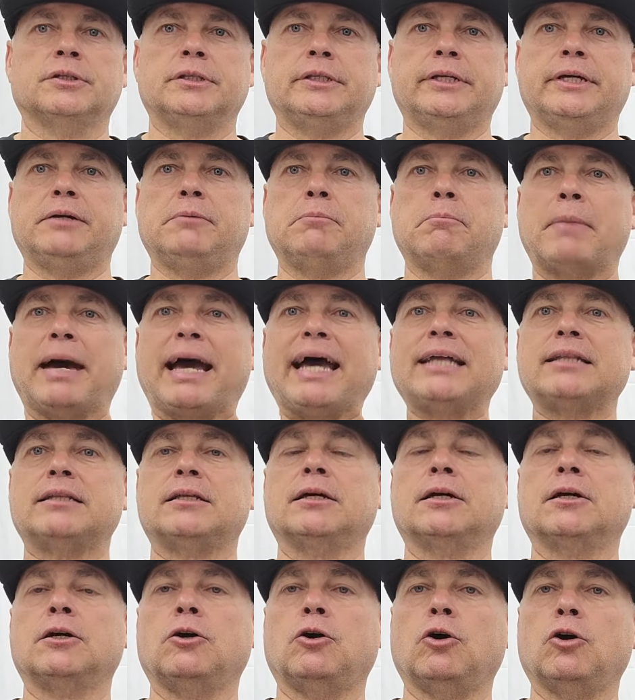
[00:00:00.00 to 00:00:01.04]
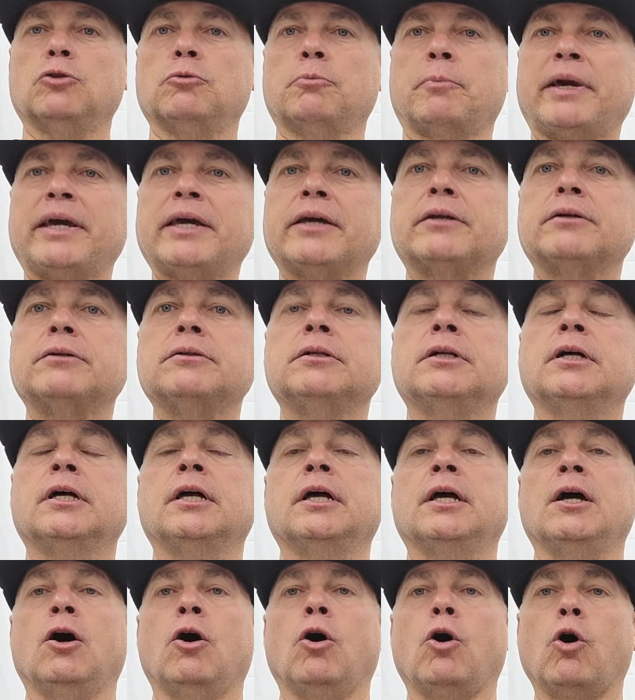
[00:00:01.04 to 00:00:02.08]
They're matte gunmetal
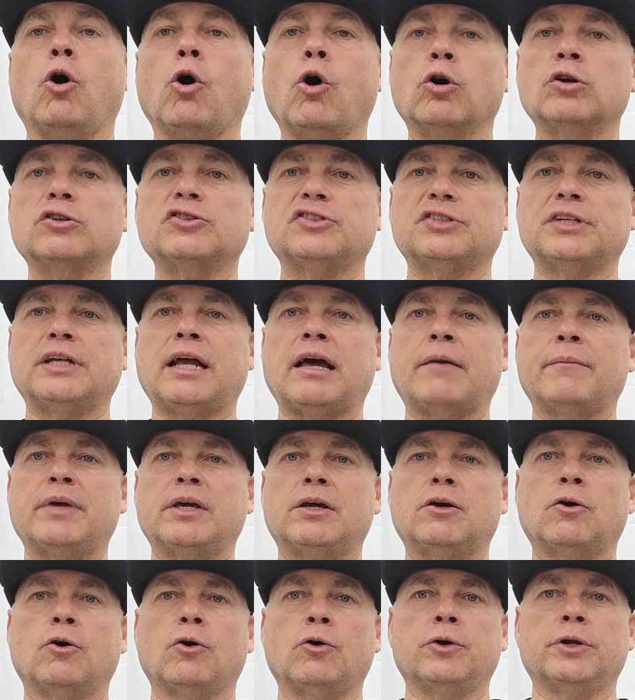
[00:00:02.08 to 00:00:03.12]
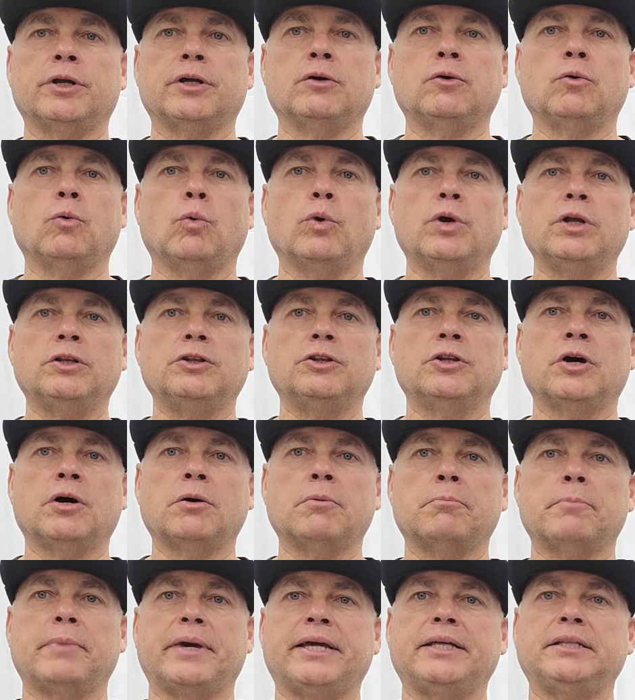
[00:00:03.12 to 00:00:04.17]
all ceramic coating will not
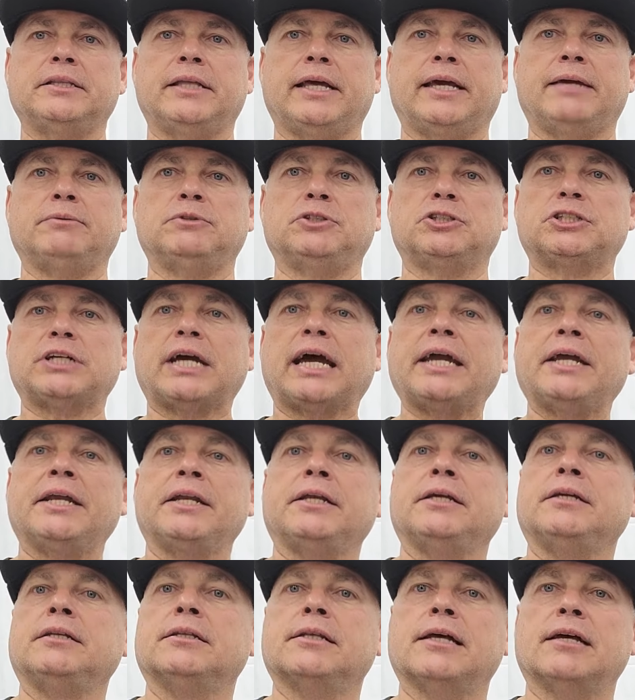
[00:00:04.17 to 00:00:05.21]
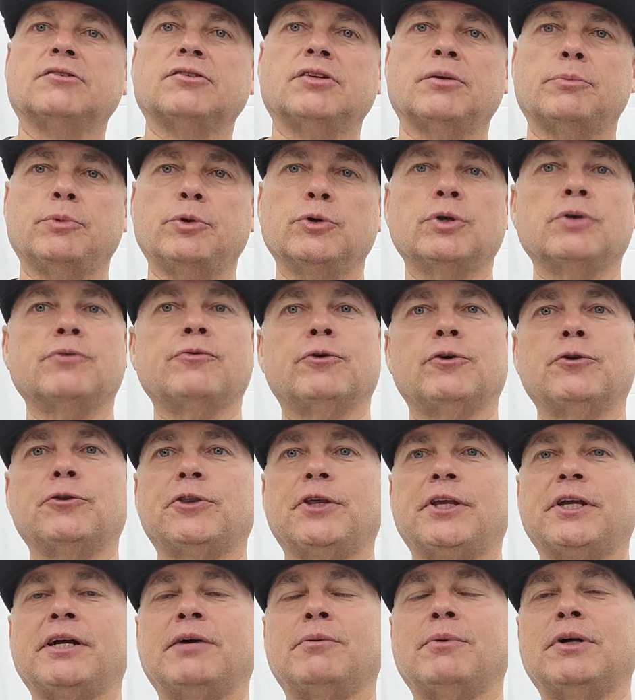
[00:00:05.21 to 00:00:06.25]
make them shiny. That's a beautiful
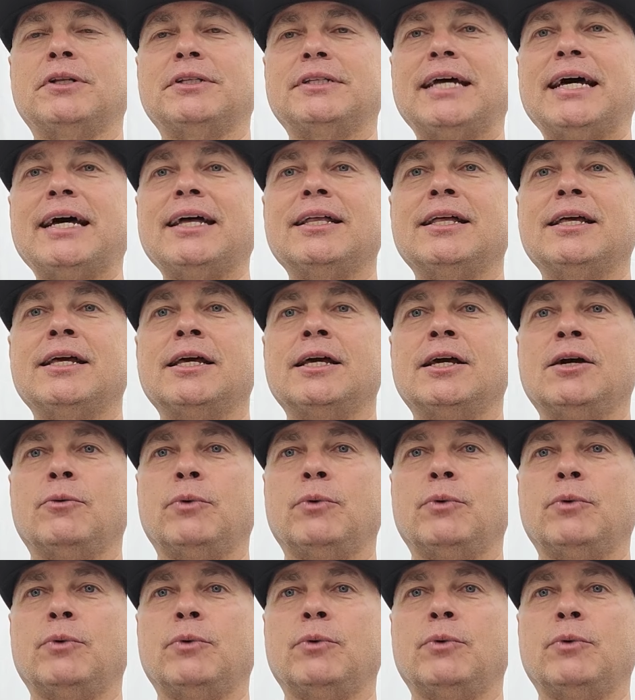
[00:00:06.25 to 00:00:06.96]
thing about that.